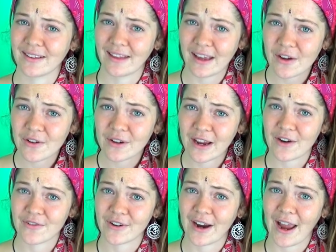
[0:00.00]
taking good care
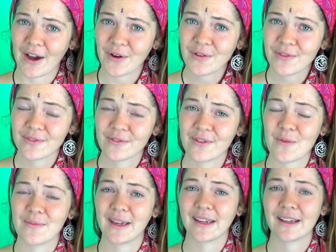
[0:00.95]
of your health
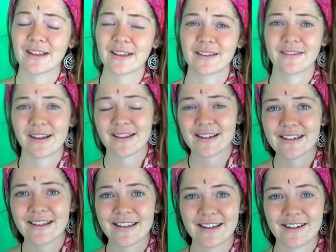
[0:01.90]
while making
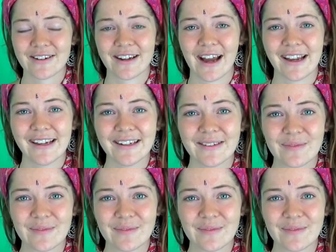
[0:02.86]
transitions in your diet?